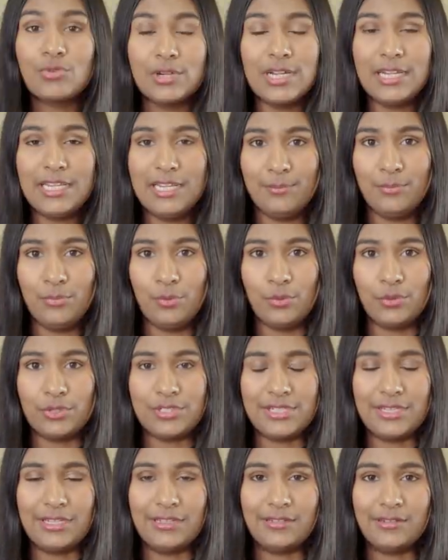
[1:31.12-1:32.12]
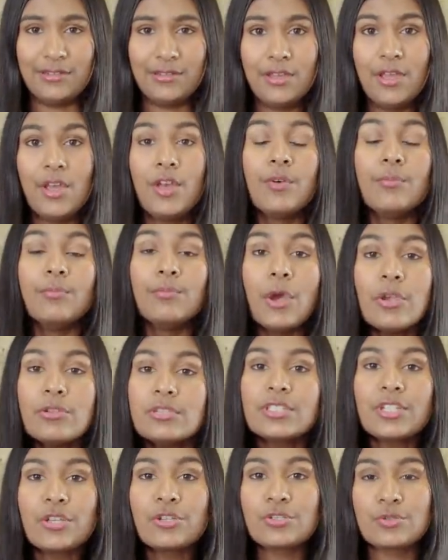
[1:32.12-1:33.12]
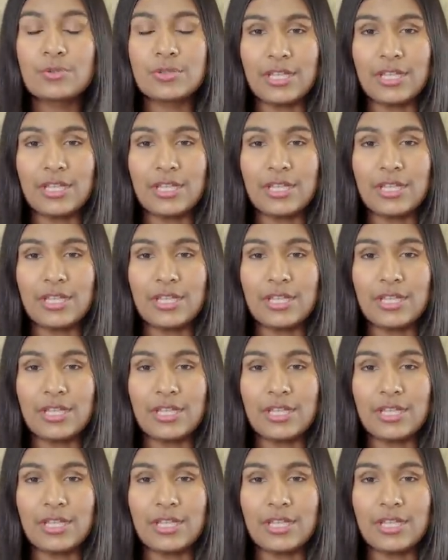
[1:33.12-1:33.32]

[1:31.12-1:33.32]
really important. Most social